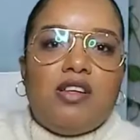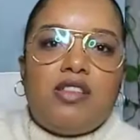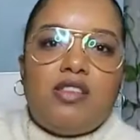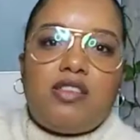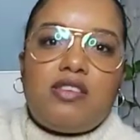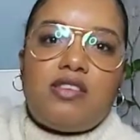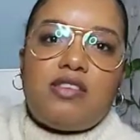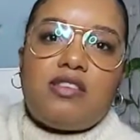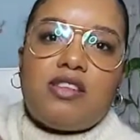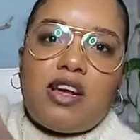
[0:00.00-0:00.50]

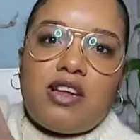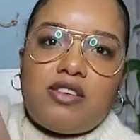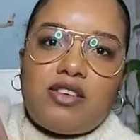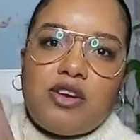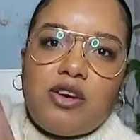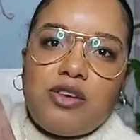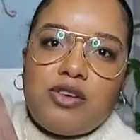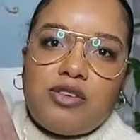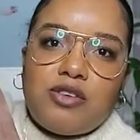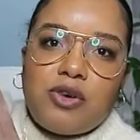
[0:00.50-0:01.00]
This is not
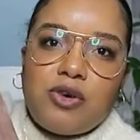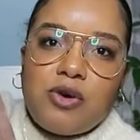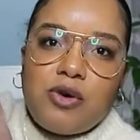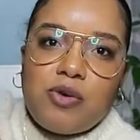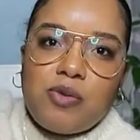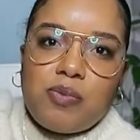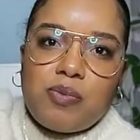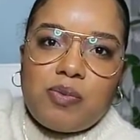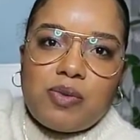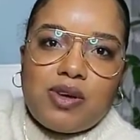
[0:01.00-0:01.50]

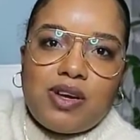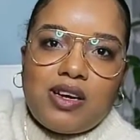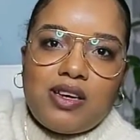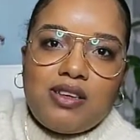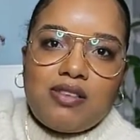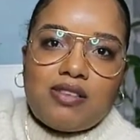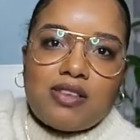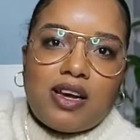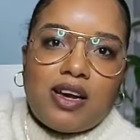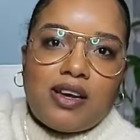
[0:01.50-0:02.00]
taupe, at
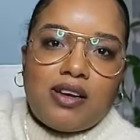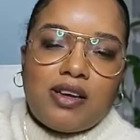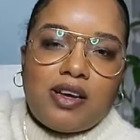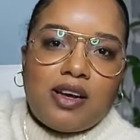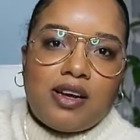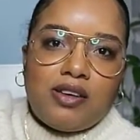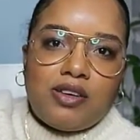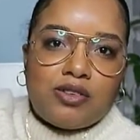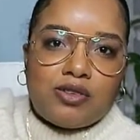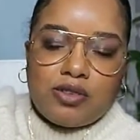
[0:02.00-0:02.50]
least
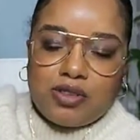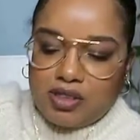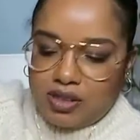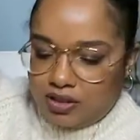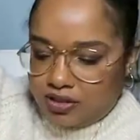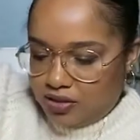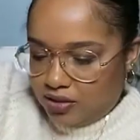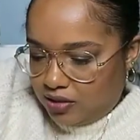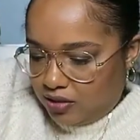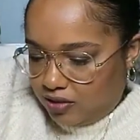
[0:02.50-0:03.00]
I don't
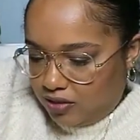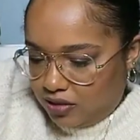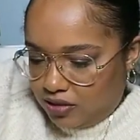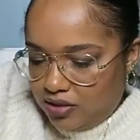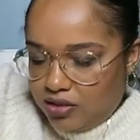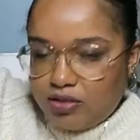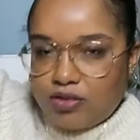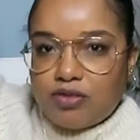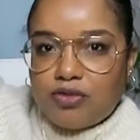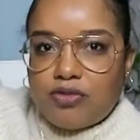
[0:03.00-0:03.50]
think so.
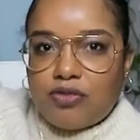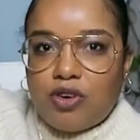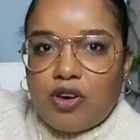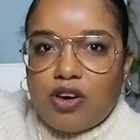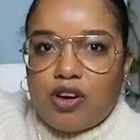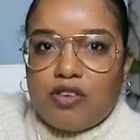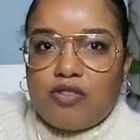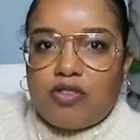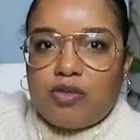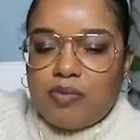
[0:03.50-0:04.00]
This is
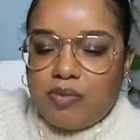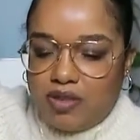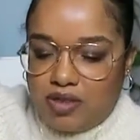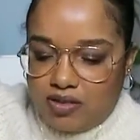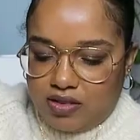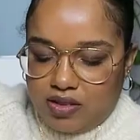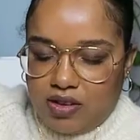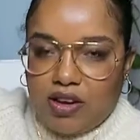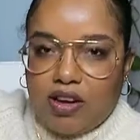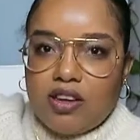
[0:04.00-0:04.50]
far from
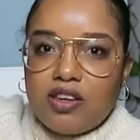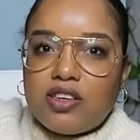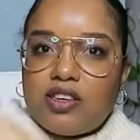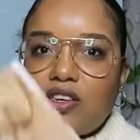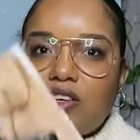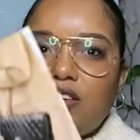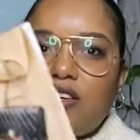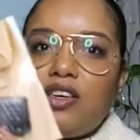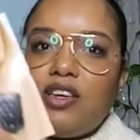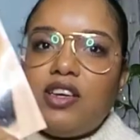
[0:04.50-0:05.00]
this color.